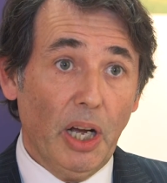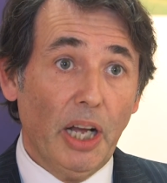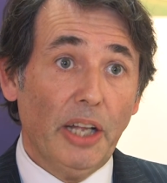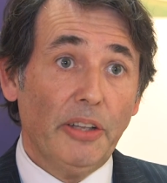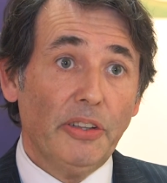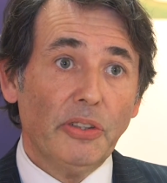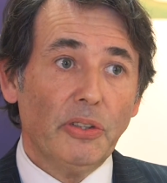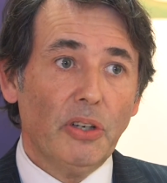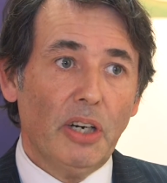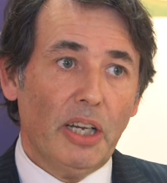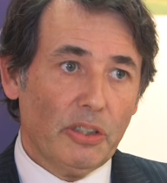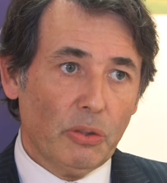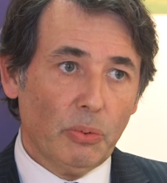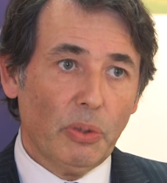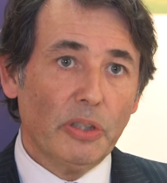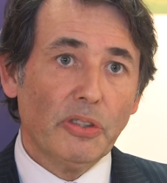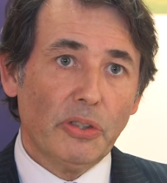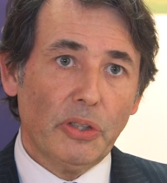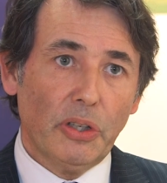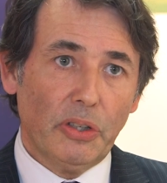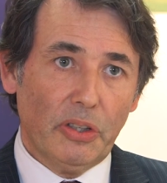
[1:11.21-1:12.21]
And the last
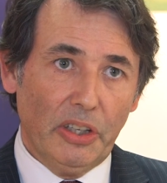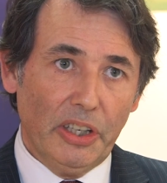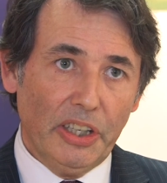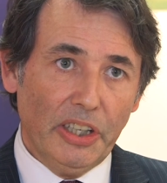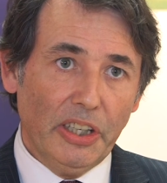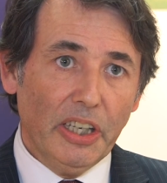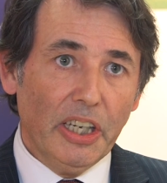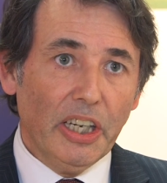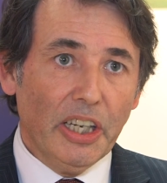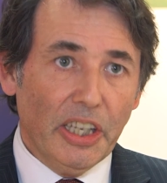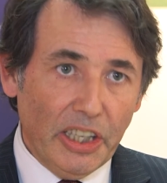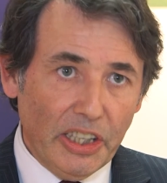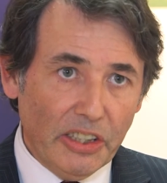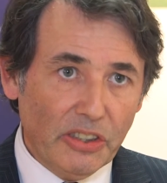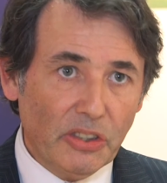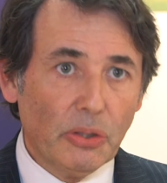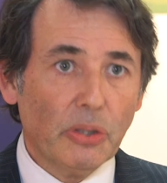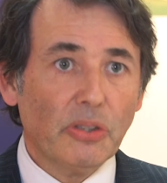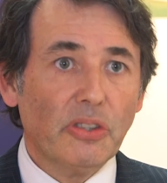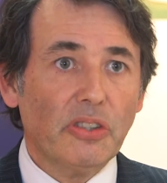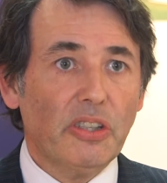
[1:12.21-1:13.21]
one certainly is
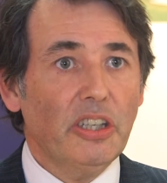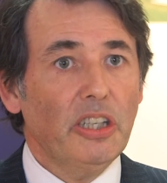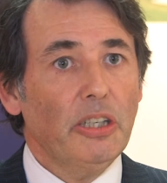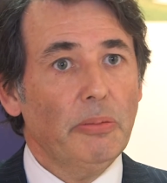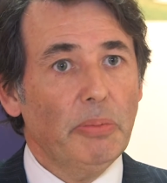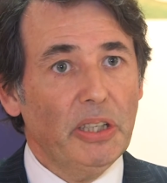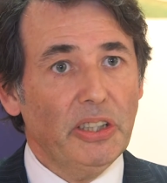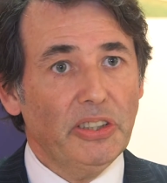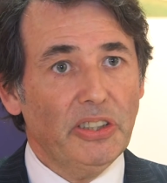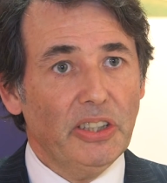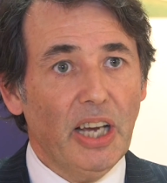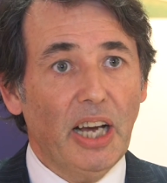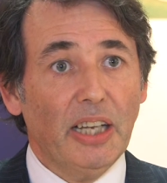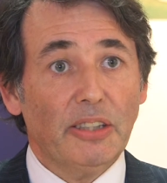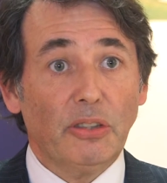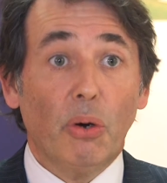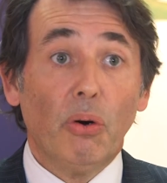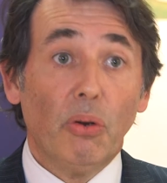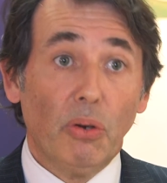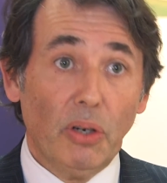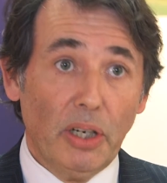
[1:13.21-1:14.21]
sustainability at
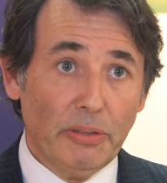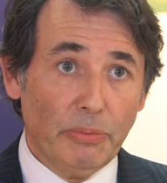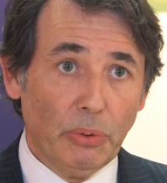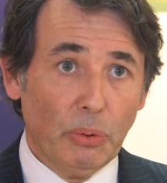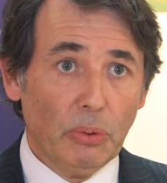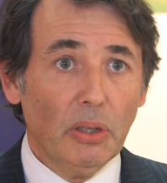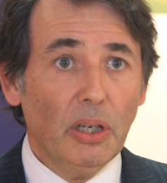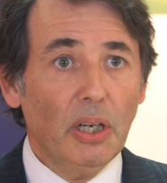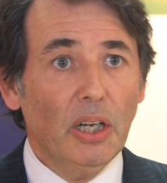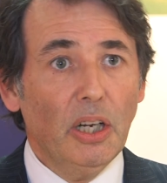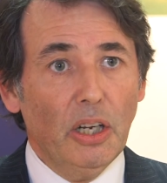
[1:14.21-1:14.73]
all levels,